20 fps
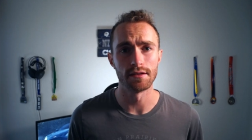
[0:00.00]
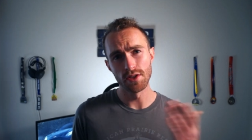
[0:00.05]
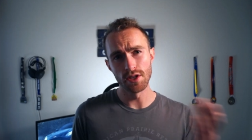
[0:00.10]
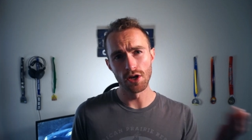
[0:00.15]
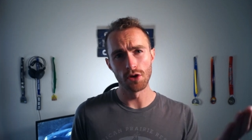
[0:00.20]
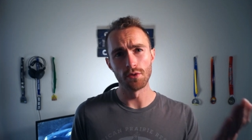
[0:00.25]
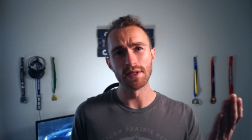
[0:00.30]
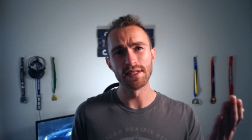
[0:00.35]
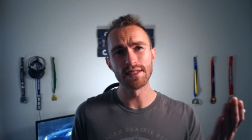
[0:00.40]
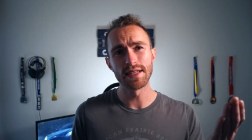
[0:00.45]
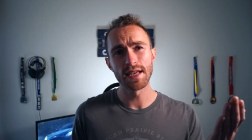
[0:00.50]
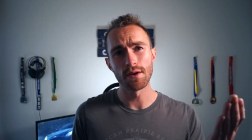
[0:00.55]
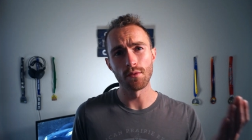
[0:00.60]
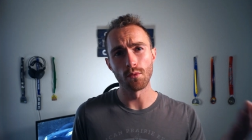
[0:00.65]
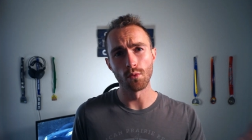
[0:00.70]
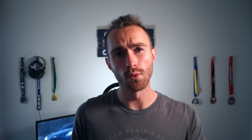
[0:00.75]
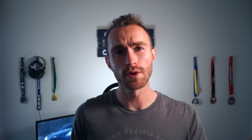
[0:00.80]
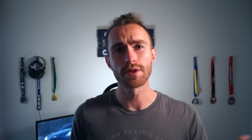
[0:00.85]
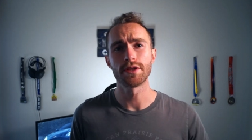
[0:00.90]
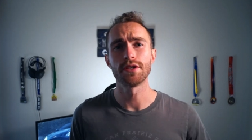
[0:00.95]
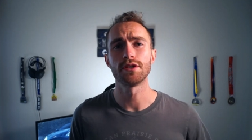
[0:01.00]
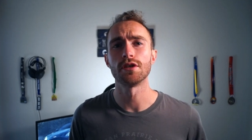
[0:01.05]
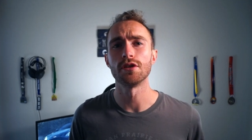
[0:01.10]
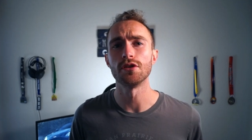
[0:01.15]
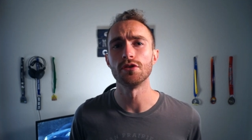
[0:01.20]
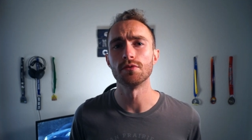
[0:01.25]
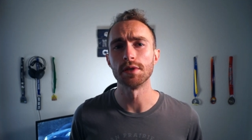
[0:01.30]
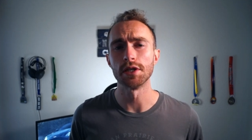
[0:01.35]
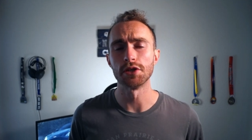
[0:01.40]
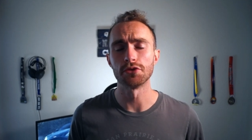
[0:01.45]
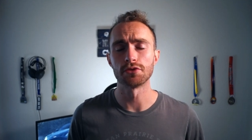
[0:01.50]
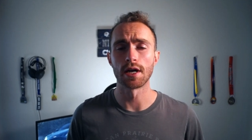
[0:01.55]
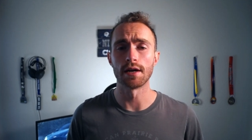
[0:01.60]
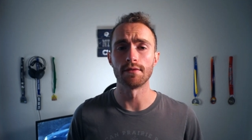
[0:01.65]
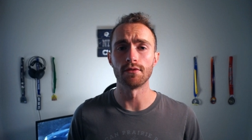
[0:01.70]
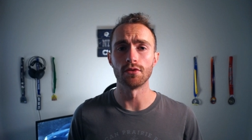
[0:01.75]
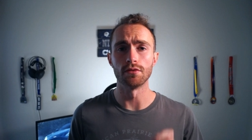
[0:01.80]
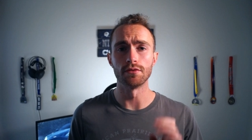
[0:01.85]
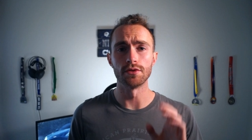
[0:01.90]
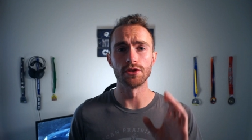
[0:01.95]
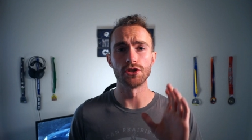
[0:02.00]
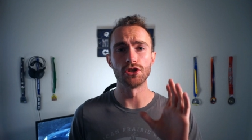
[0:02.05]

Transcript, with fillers: You know, is that worth it to you when you travel?